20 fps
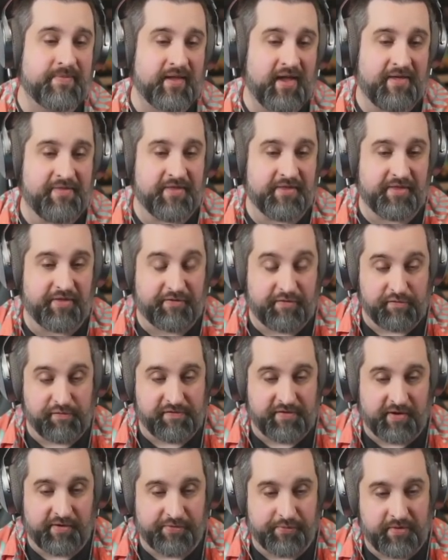And then the
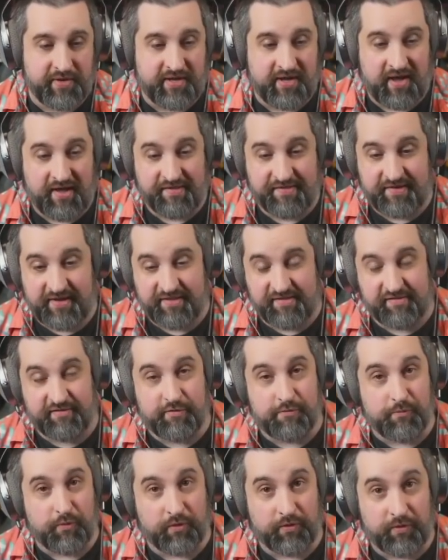2-star 3 cost gets
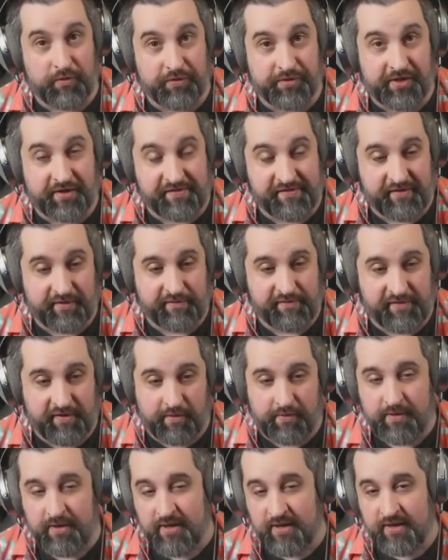2 more gold also.
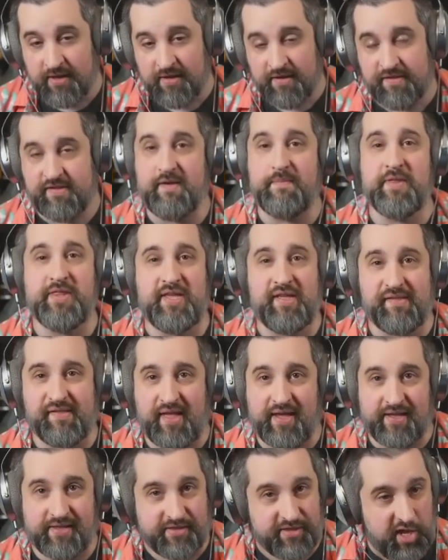So some of these
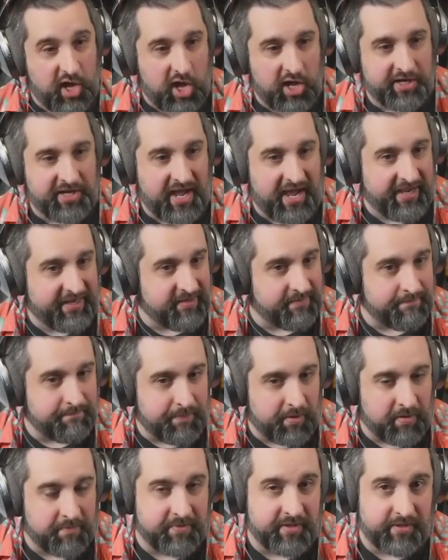like non-item
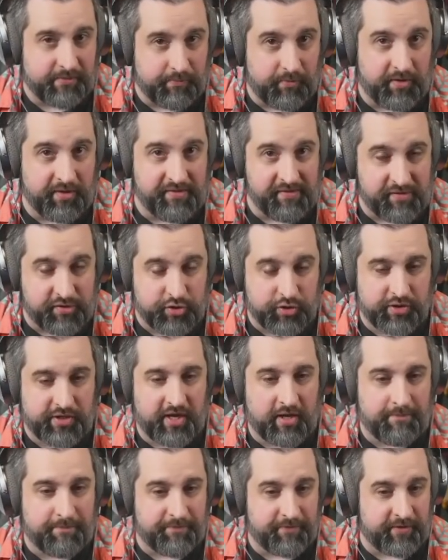permanent ones should
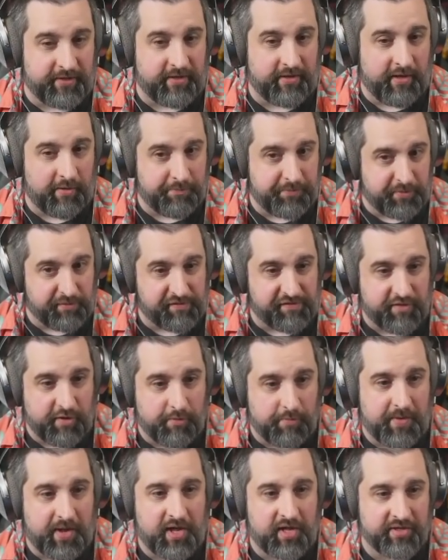hopefully help you
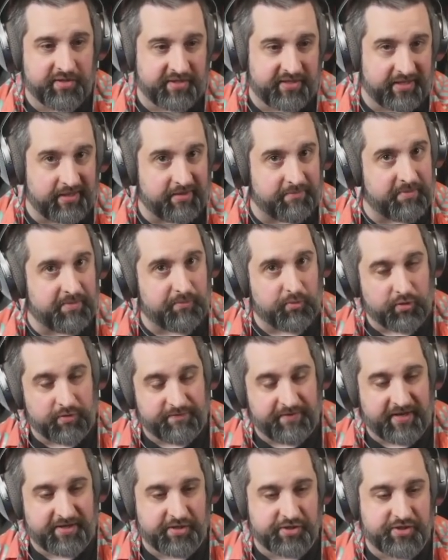snowball and get a little bit more
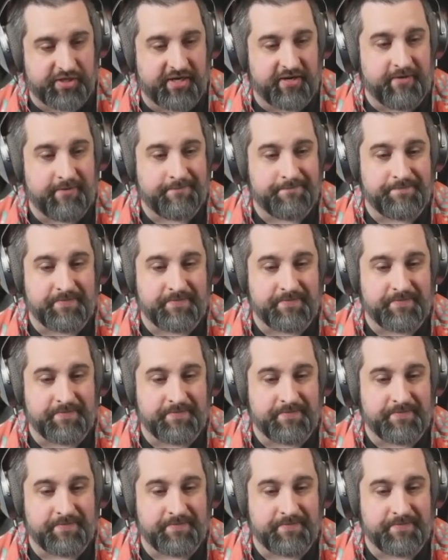advantage there.